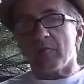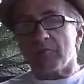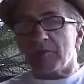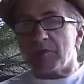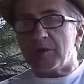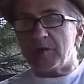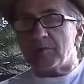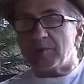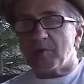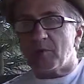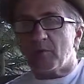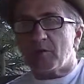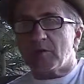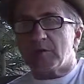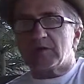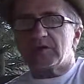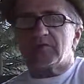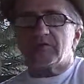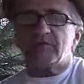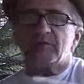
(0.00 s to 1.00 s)
People will
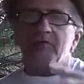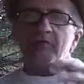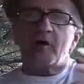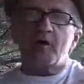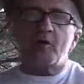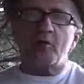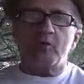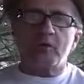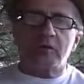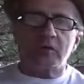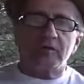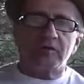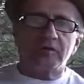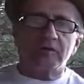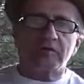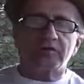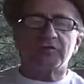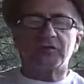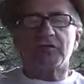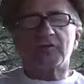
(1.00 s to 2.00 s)
invoke
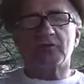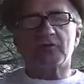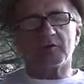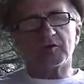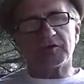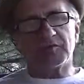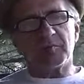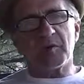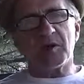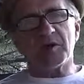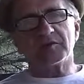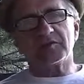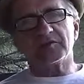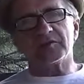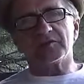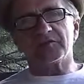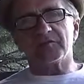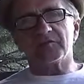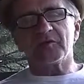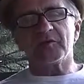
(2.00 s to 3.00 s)
certain
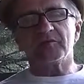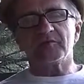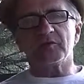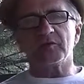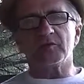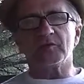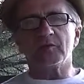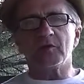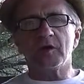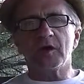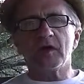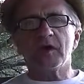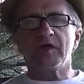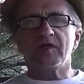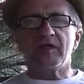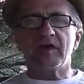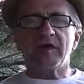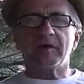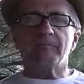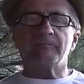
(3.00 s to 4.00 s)
responses from you
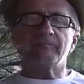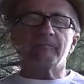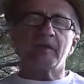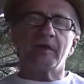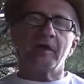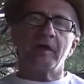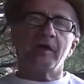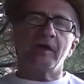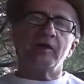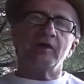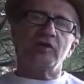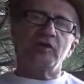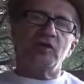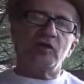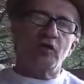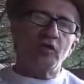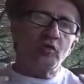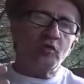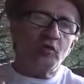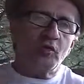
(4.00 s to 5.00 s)
that
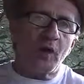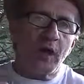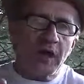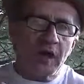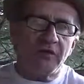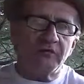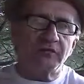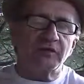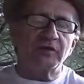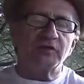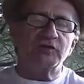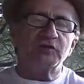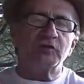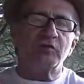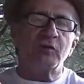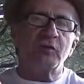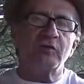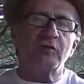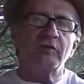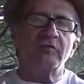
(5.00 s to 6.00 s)
you have
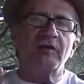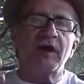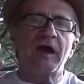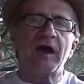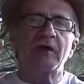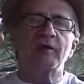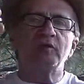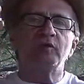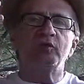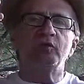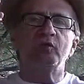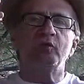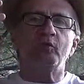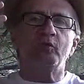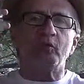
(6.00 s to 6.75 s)
control of how you